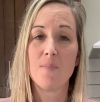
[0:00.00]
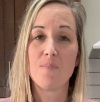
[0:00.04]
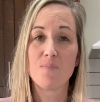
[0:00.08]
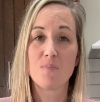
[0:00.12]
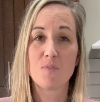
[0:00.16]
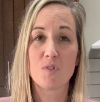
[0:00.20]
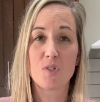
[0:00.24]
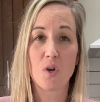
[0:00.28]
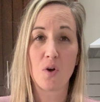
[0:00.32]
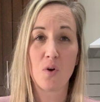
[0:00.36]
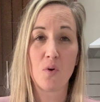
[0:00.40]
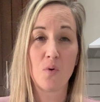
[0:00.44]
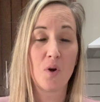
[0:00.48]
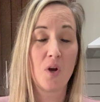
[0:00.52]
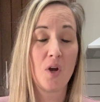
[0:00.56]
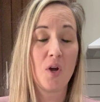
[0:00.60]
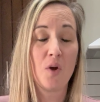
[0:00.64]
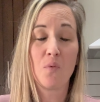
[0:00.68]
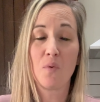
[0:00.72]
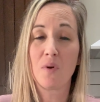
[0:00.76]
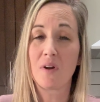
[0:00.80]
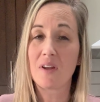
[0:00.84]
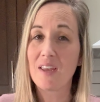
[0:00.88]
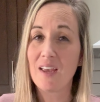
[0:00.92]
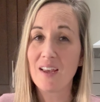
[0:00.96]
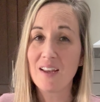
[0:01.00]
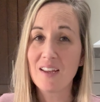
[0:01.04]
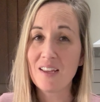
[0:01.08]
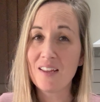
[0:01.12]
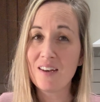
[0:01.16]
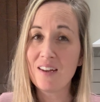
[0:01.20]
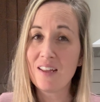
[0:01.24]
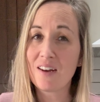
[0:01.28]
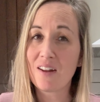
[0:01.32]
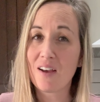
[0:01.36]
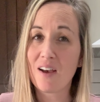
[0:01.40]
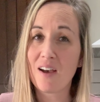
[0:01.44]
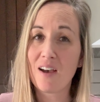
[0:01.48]
So we're kicking
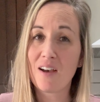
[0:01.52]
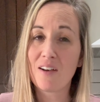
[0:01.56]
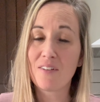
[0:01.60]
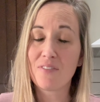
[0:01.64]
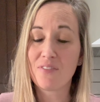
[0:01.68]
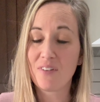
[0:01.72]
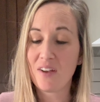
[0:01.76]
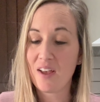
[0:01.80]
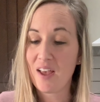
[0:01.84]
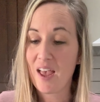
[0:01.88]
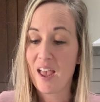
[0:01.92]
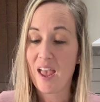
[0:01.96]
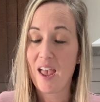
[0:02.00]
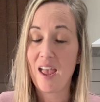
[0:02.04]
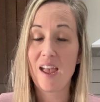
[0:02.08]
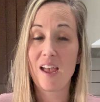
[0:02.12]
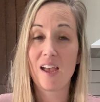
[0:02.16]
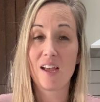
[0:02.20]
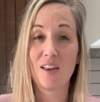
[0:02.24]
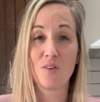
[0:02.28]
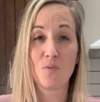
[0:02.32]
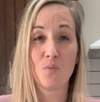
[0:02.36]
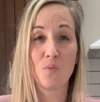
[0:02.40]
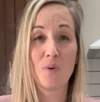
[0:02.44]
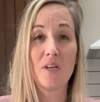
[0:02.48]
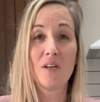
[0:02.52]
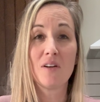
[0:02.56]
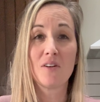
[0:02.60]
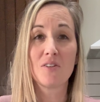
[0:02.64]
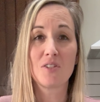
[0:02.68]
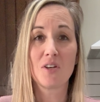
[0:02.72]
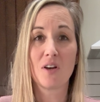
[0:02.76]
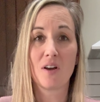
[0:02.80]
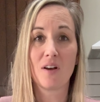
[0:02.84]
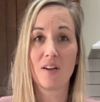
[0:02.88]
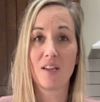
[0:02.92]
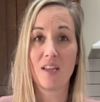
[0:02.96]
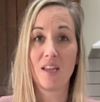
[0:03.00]
it off and we are
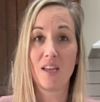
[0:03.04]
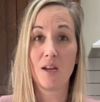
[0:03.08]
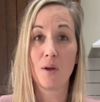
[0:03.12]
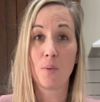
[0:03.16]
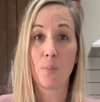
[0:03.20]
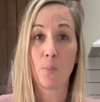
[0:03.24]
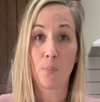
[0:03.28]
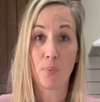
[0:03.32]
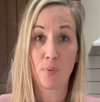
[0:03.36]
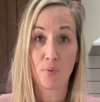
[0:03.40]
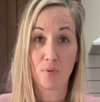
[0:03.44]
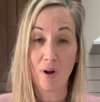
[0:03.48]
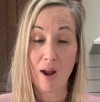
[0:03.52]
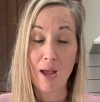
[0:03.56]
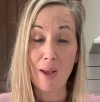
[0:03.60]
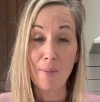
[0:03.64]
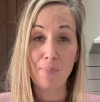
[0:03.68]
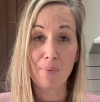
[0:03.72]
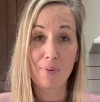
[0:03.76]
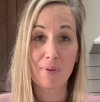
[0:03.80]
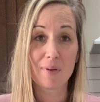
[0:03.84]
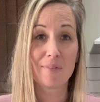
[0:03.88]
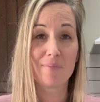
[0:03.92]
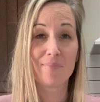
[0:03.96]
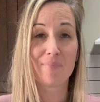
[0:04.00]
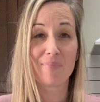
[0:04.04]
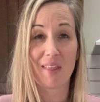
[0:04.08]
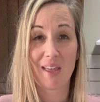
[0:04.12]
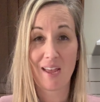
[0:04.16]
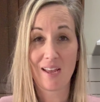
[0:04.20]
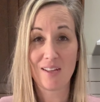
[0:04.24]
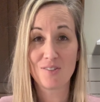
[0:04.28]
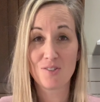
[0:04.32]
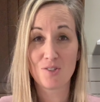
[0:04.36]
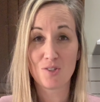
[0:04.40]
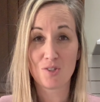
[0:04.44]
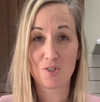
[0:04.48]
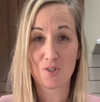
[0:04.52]
talking prep
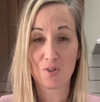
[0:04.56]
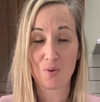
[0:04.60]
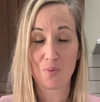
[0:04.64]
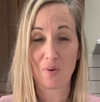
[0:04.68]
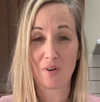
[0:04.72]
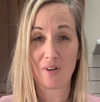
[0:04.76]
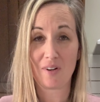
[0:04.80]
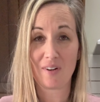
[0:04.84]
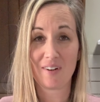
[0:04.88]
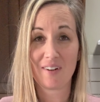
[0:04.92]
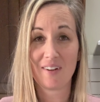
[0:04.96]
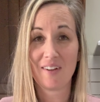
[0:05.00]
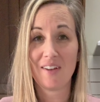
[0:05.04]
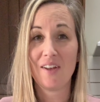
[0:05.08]
and store.